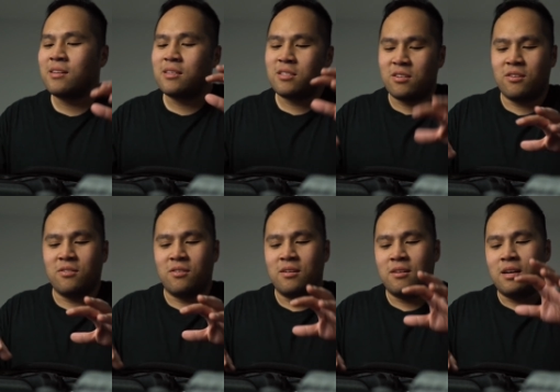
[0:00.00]

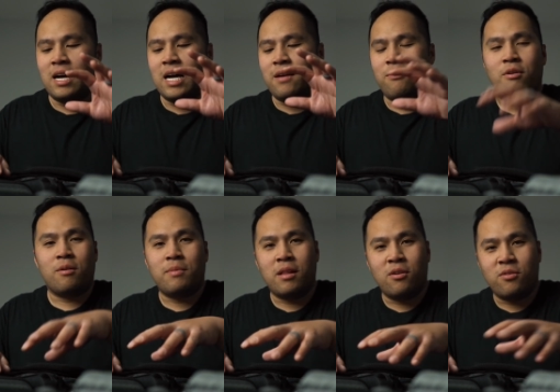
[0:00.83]
So if you want
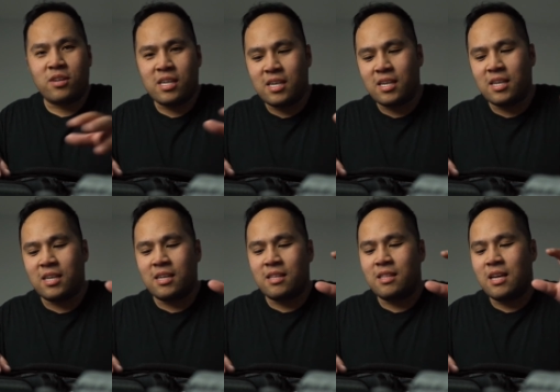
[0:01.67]
to be low-key,
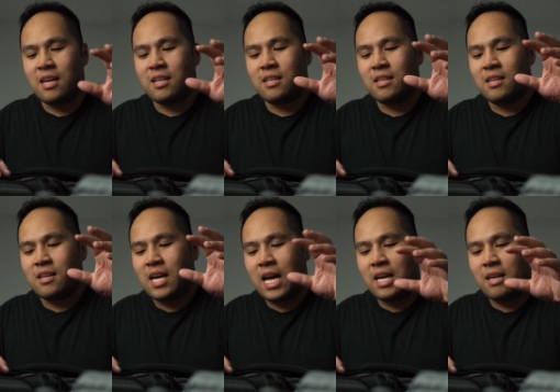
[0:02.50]
then
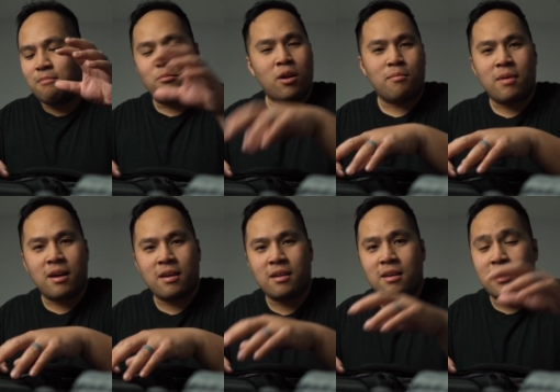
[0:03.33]
I bring
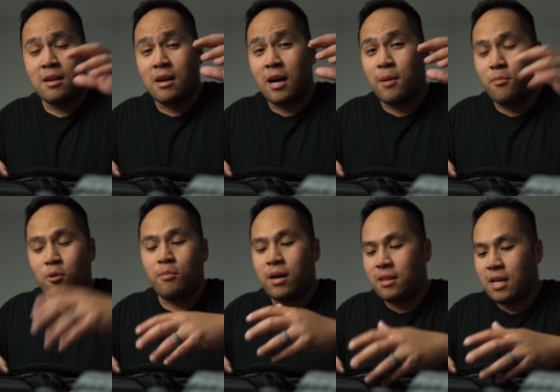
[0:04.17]
my
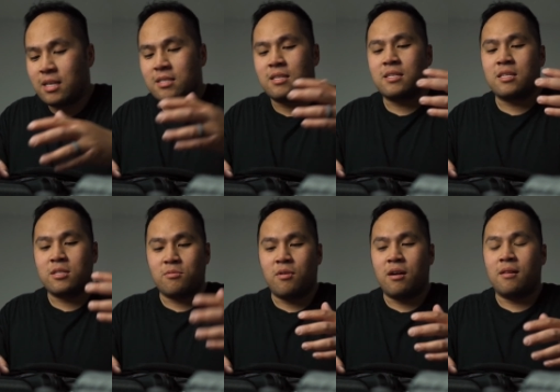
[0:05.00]
mobile lenses
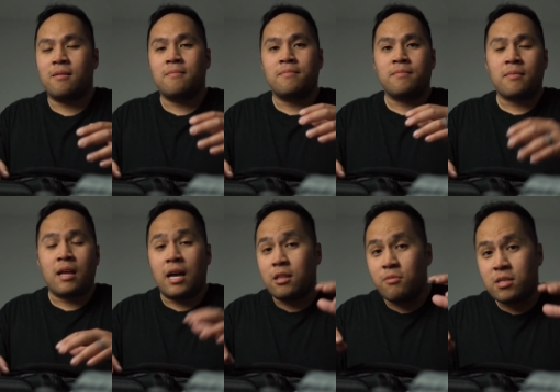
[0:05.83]
as well.
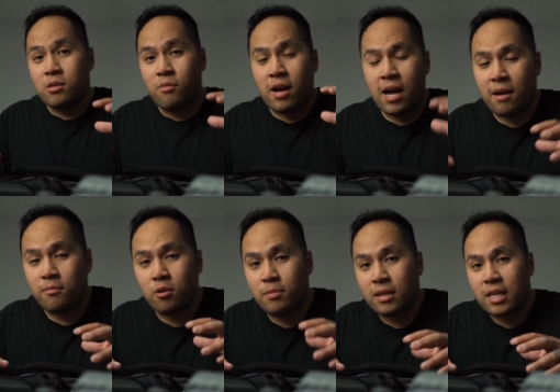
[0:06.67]
The reason why I have
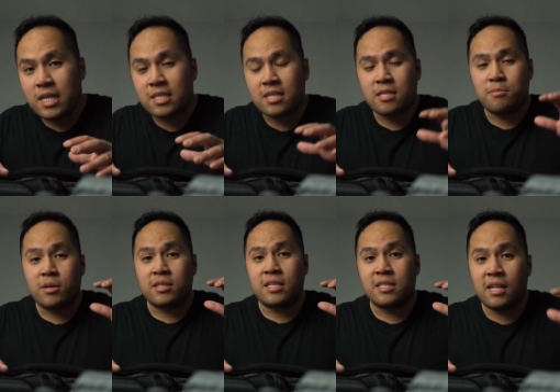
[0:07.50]
mobile lenses is
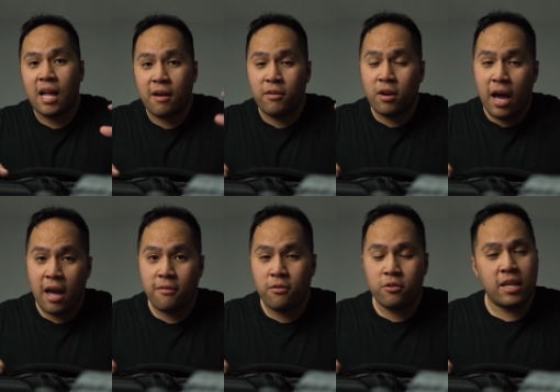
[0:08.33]
because I still have an
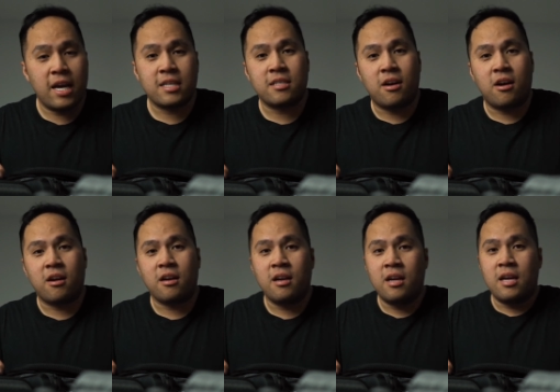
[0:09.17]
iPhone XR,